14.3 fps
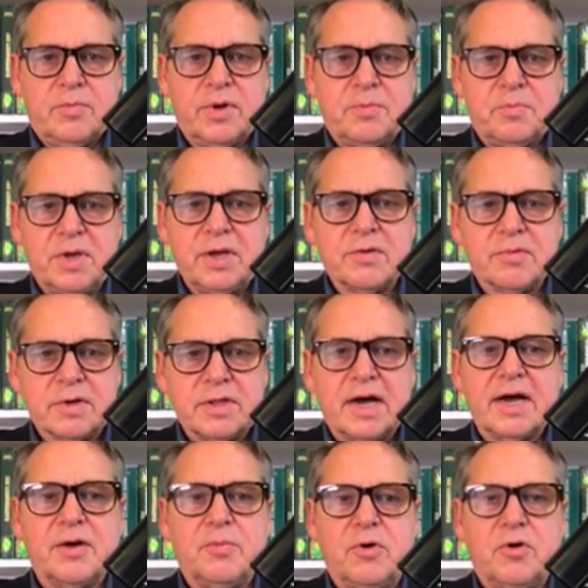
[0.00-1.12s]
but being
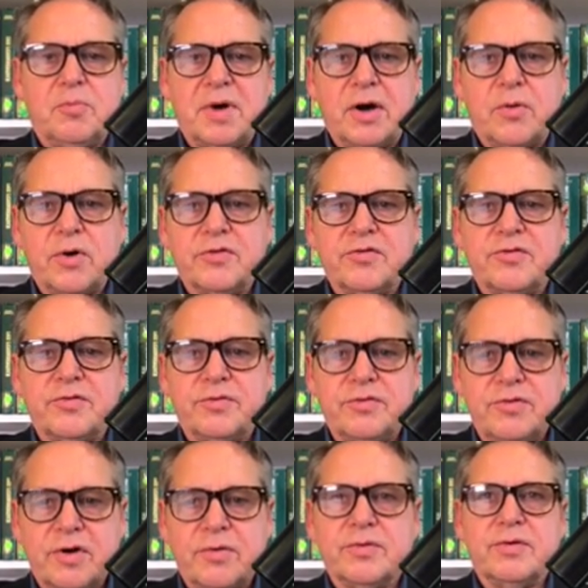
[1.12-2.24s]
reliable about what you
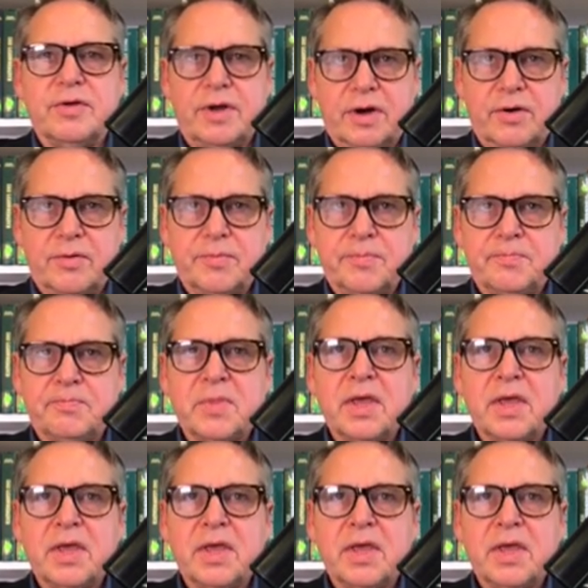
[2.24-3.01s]
don't know.